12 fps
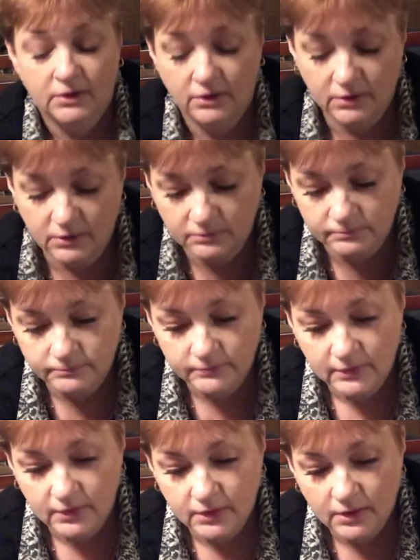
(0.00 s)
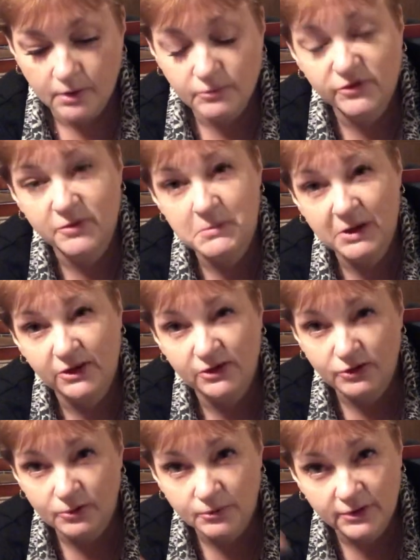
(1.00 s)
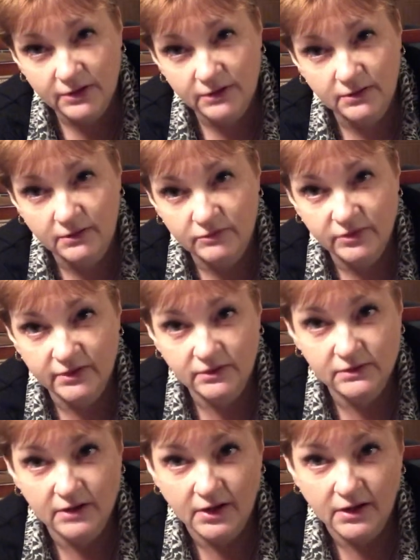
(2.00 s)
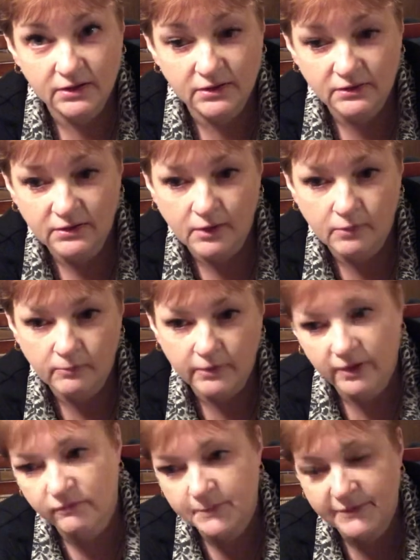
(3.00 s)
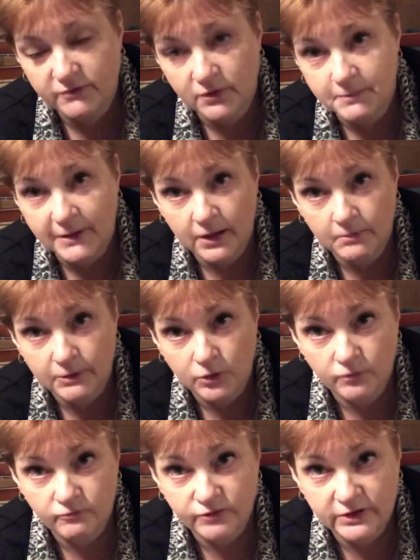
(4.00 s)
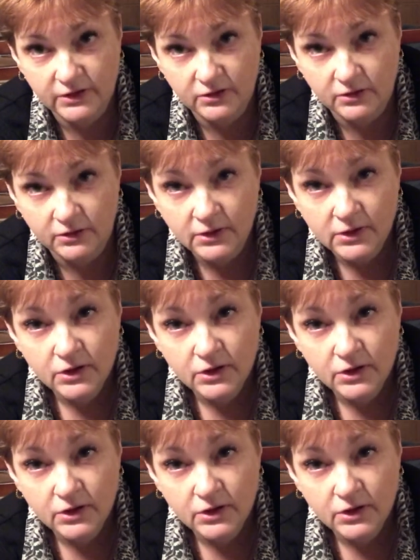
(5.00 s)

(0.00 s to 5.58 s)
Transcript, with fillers: Um, I was in the middle of doing it and everything died and now everybody's going to be coming home for dinner.